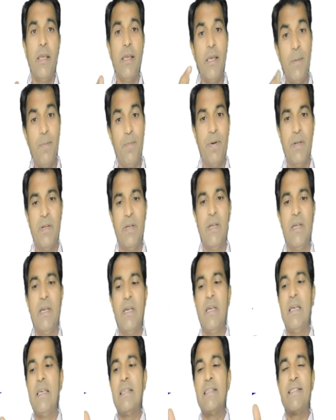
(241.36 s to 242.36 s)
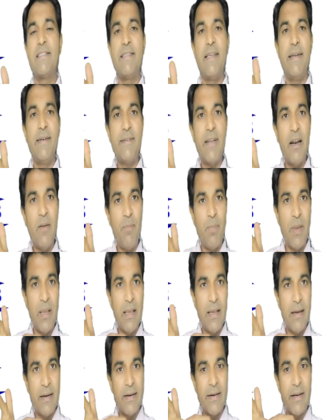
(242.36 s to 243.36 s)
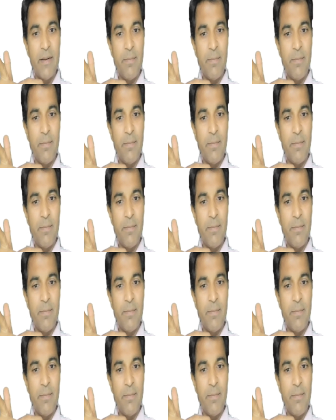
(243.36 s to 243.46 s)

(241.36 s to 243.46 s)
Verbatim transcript: If central finger